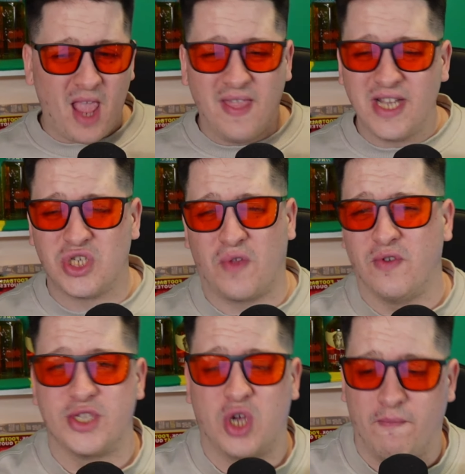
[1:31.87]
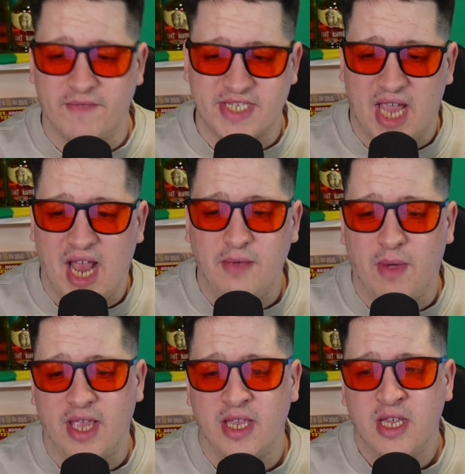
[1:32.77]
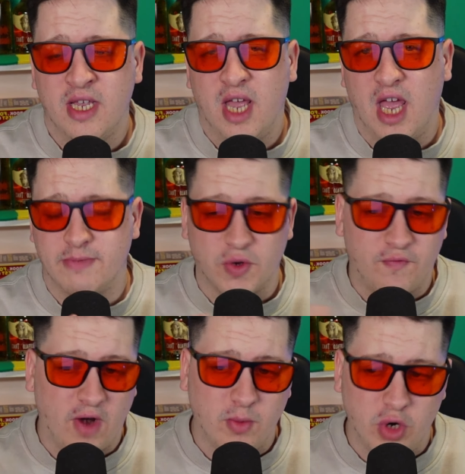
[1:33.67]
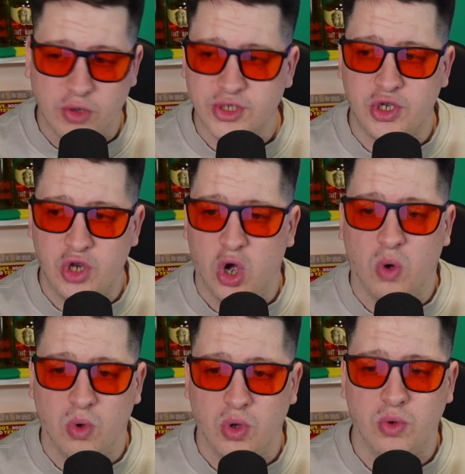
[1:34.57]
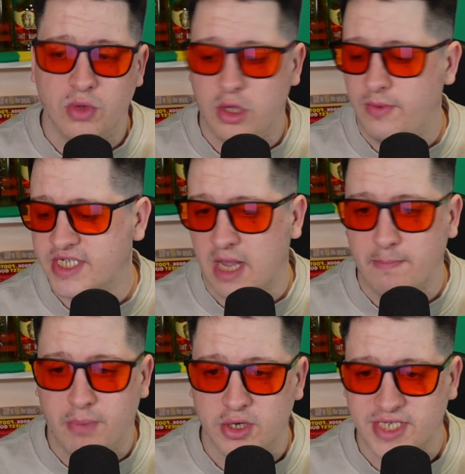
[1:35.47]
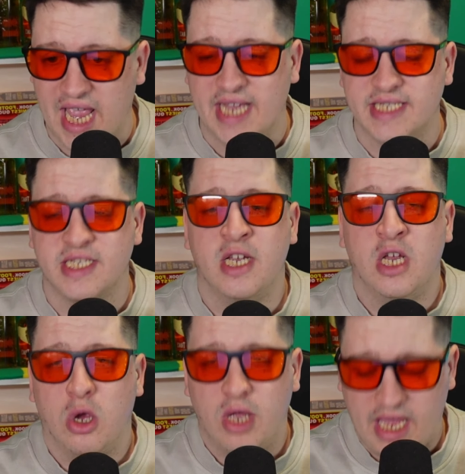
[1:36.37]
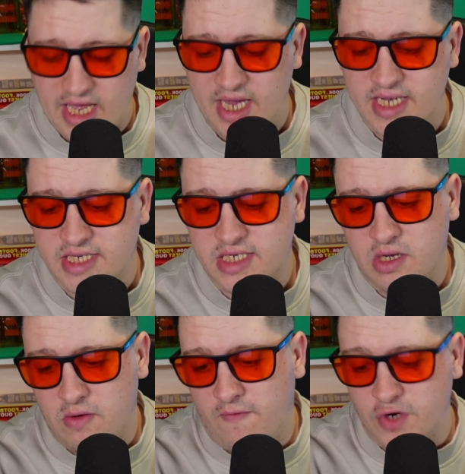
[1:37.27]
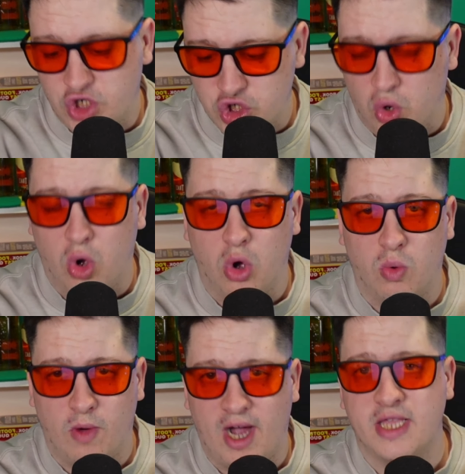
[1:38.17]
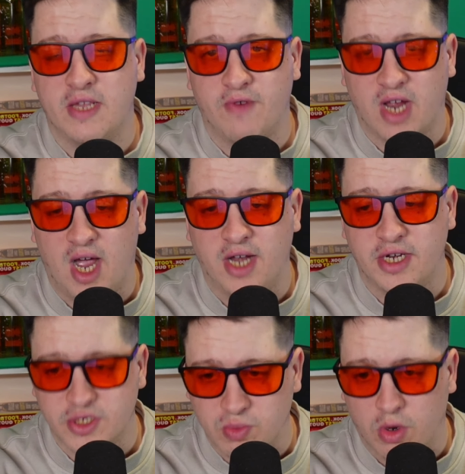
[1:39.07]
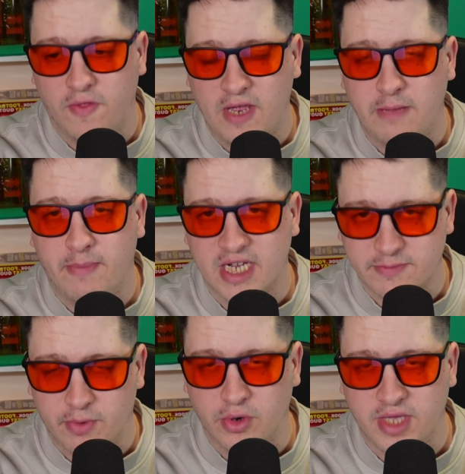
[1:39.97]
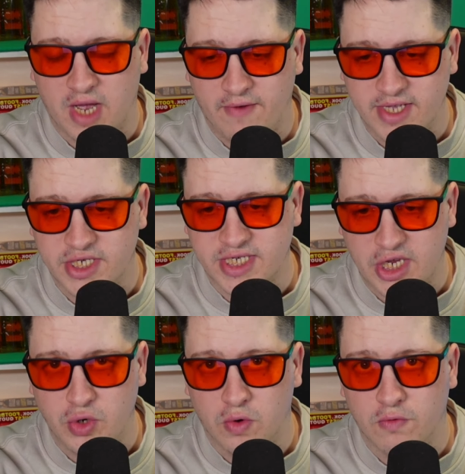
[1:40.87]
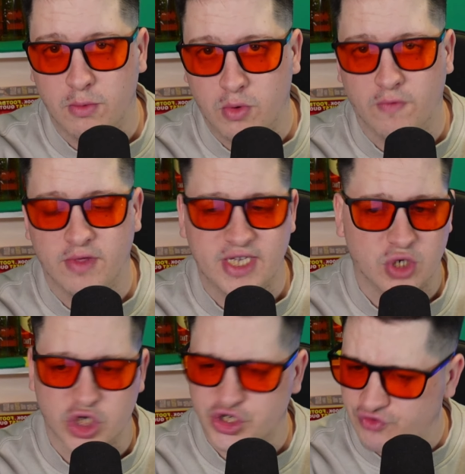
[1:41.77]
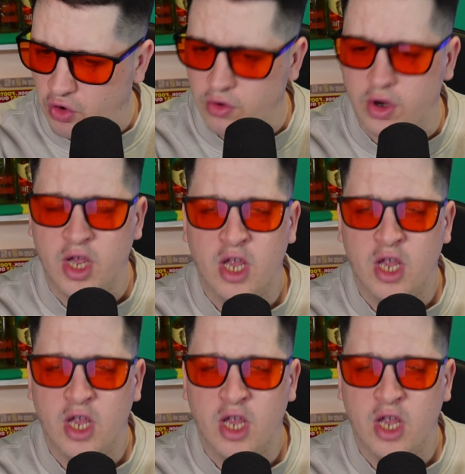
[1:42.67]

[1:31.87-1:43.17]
I think it's just fun to conversate anyway. So for anyone who doesn't know who Luis Campos is, he is for sure widely regarded as one of the best sporting directors in Europe currently. He's got a strong